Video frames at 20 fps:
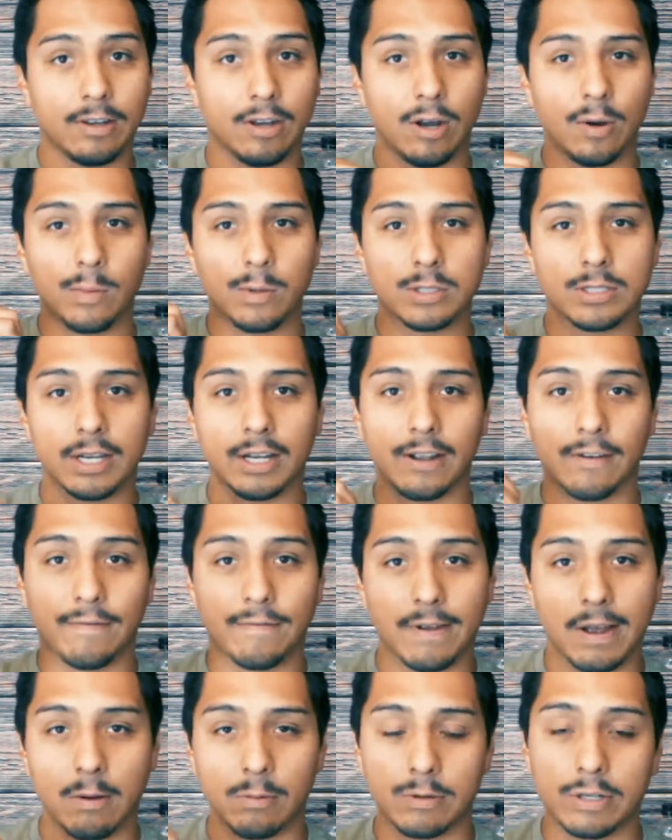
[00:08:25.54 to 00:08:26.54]
almost like a
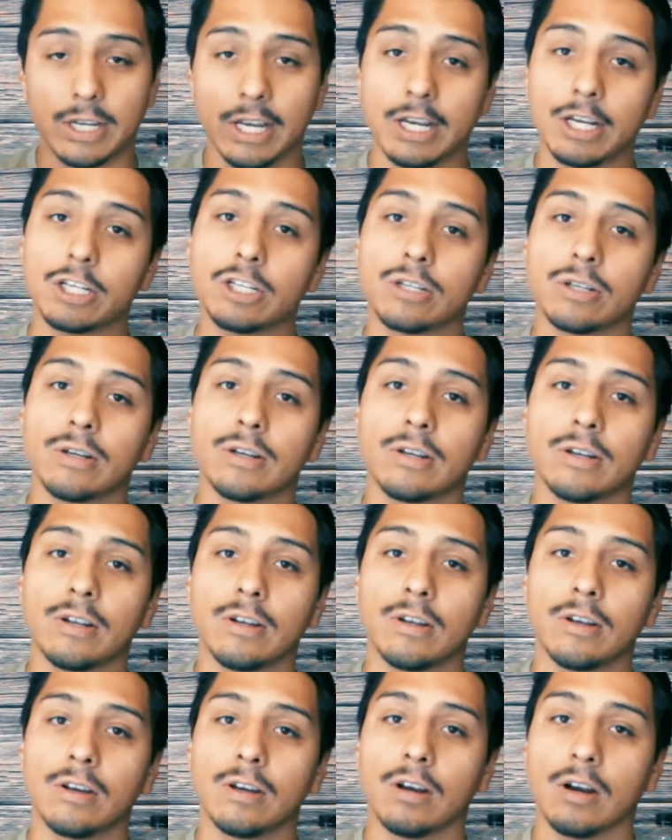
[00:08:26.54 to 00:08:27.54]
foundation
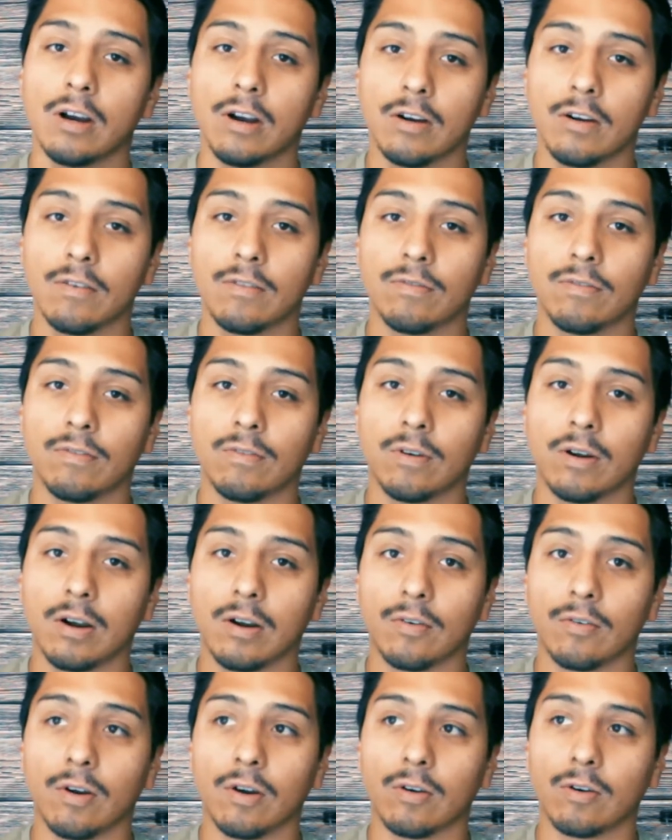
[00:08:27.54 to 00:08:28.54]
of,
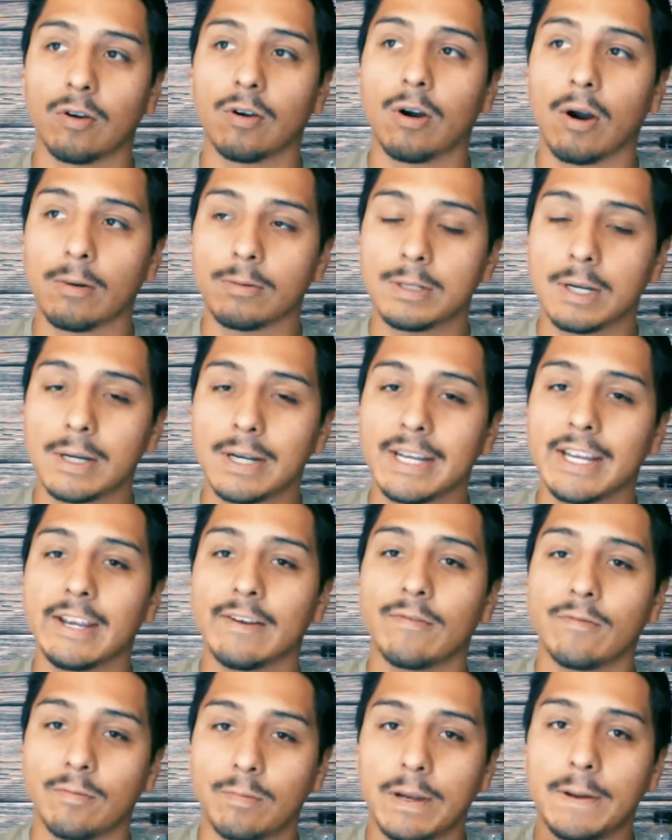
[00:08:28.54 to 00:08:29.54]
or I'm trying to
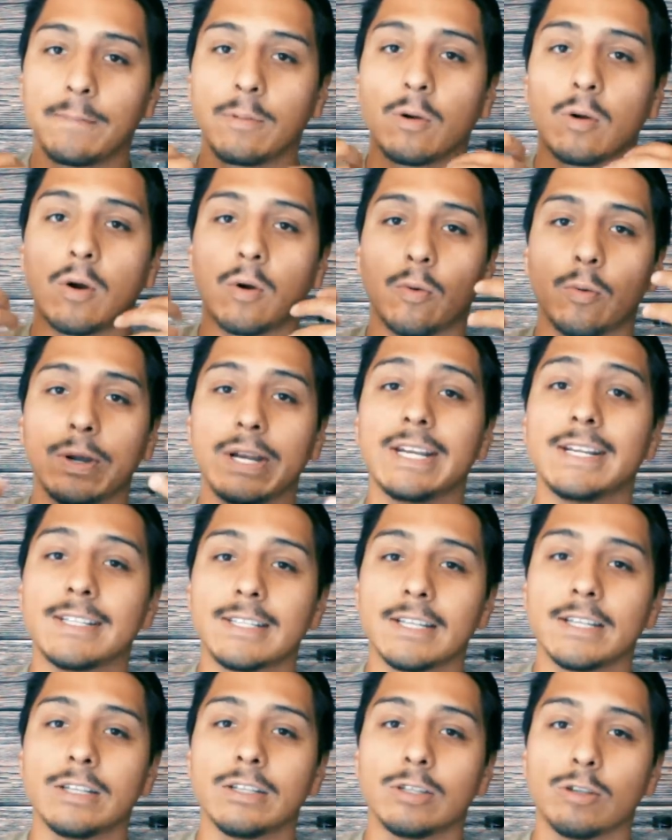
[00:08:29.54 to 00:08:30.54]
give people a
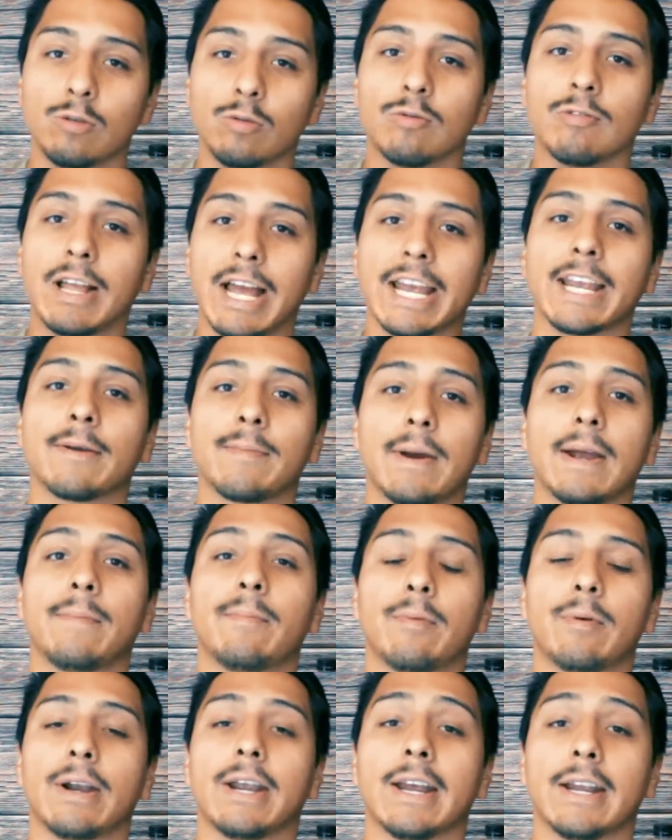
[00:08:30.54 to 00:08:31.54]
reason to like my
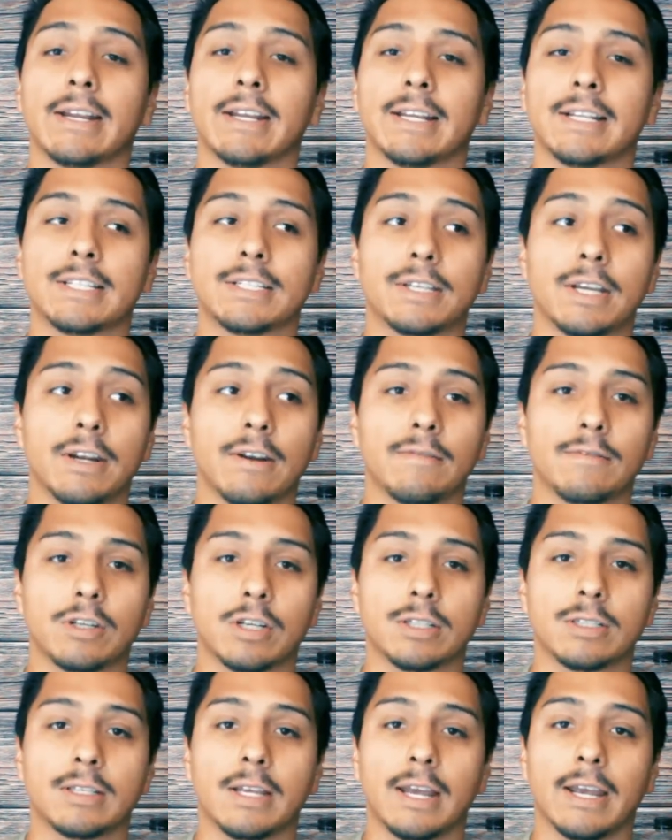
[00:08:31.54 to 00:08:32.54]
brand, instead of
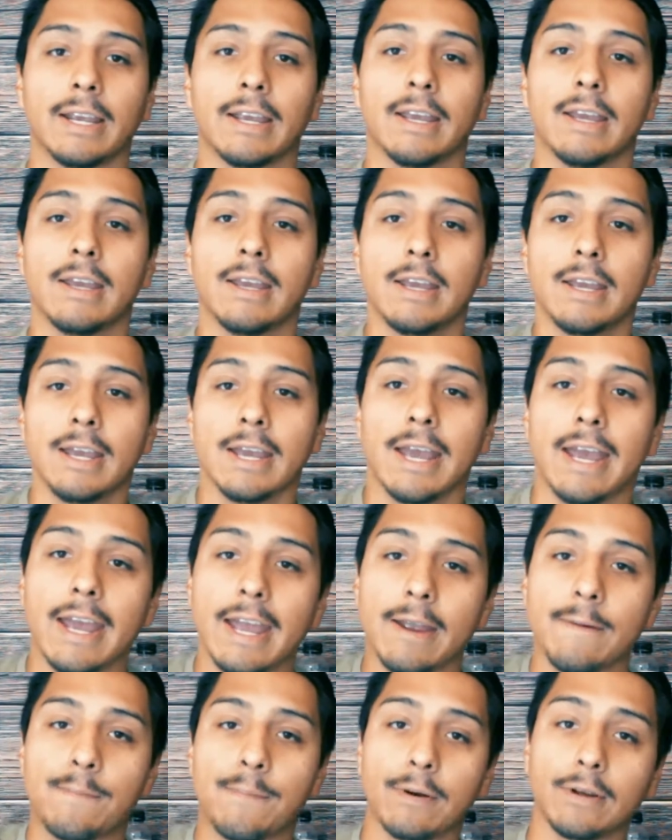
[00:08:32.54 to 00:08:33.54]
just like,
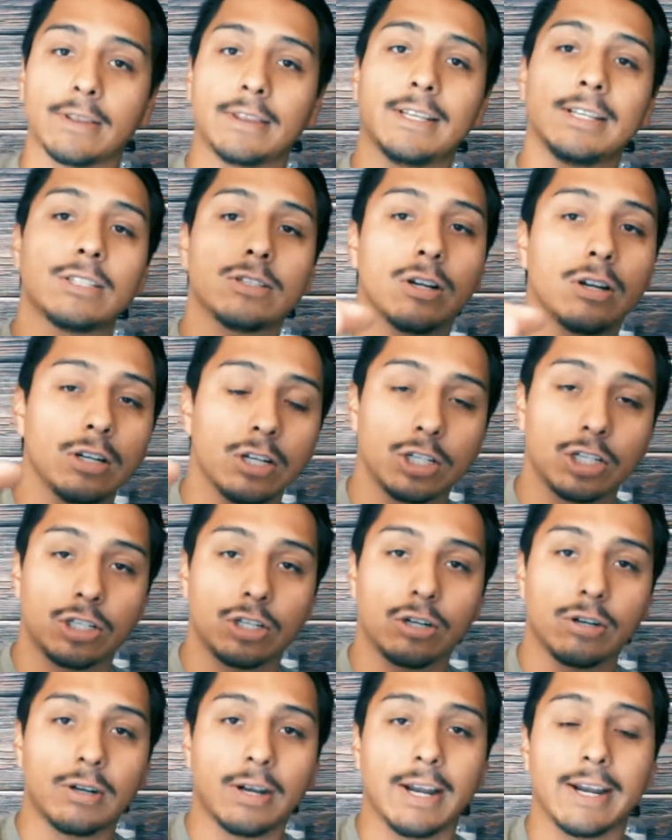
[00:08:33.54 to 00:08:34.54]
hey, put this on a
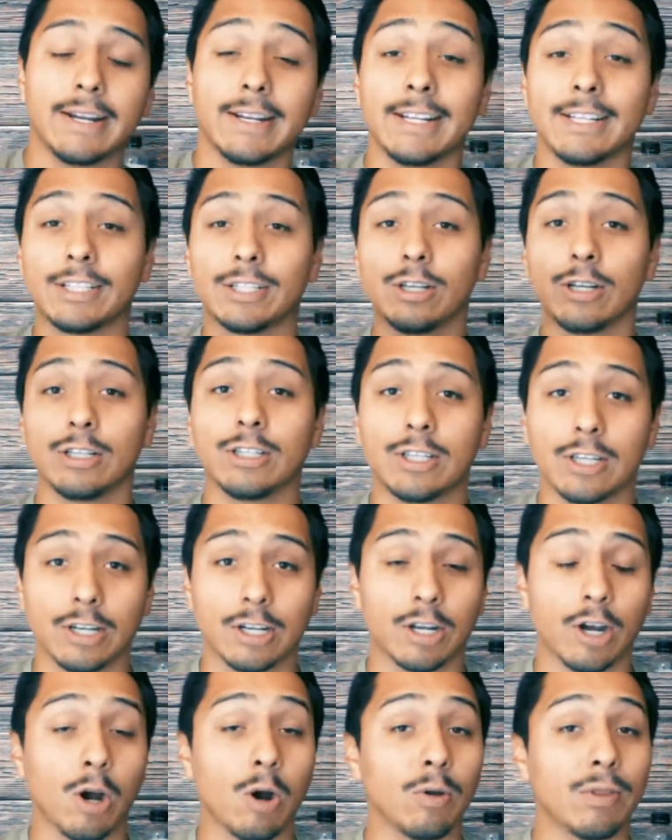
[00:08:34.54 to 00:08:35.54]
shirt and it's good
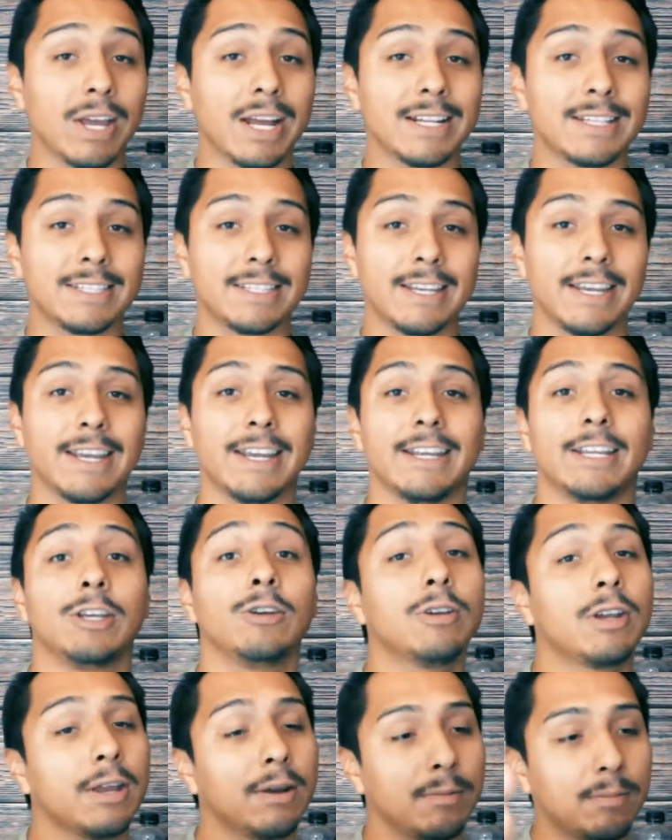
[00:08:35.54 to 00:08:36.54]
to go, that's it,
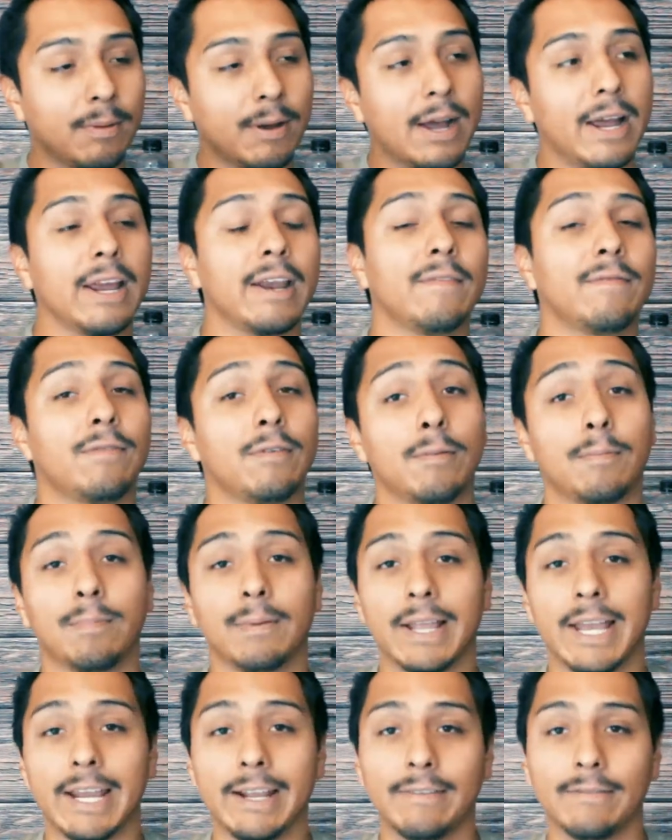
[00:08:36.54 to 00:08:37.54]
you can buy it for
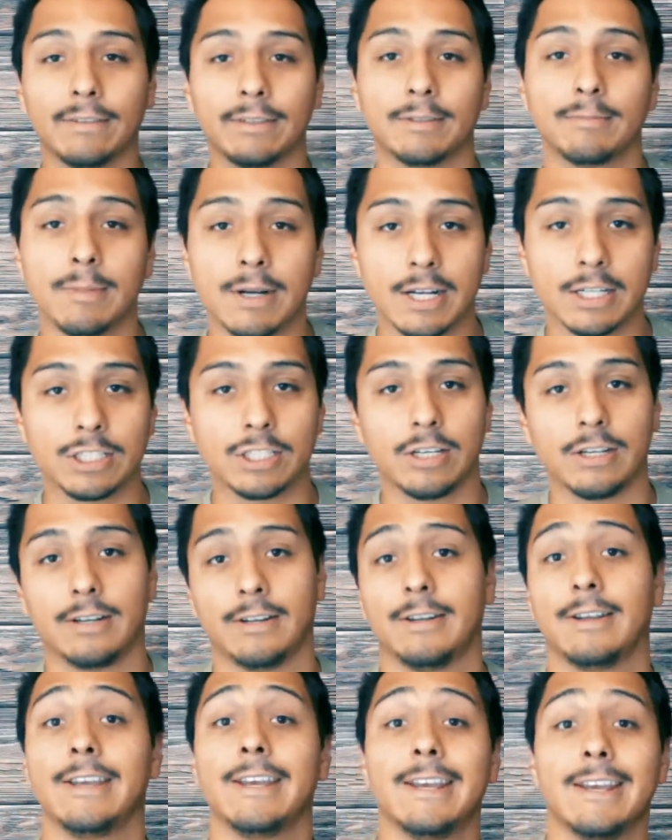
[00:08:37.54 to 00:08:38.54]
blank much
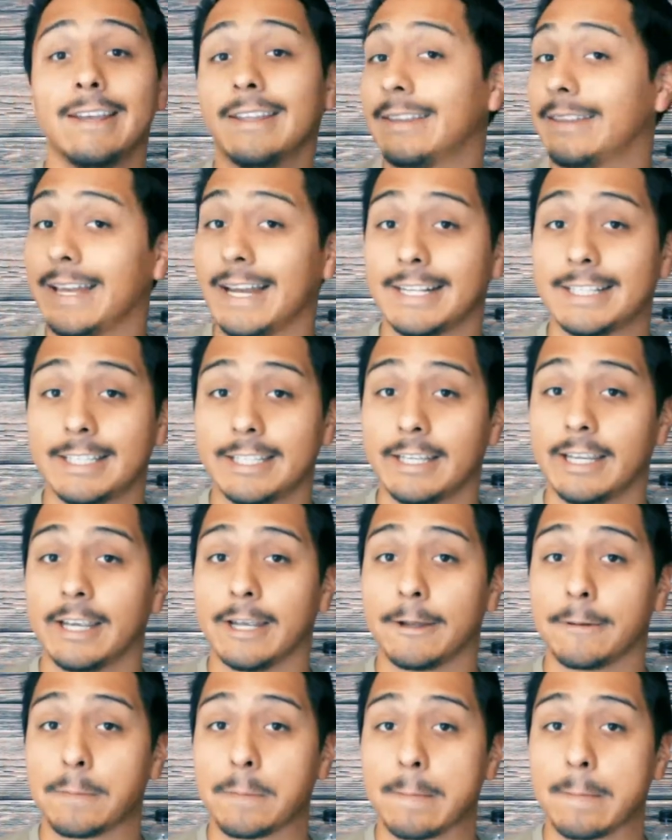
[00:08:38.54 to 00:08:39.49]
and that's it.